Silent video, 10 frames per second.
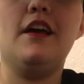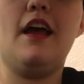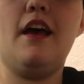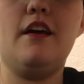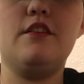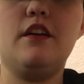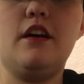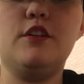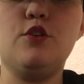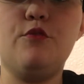And
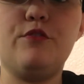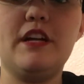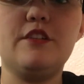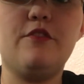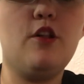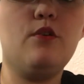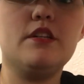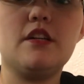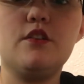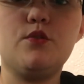don't forget to follow
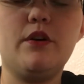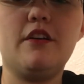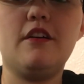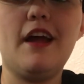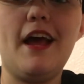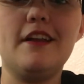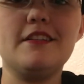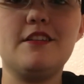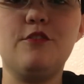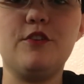us on Twitter at
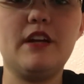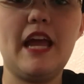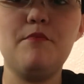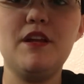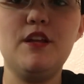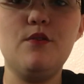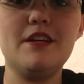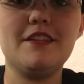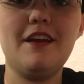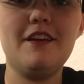Silver Gaming
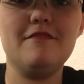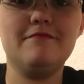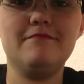USA.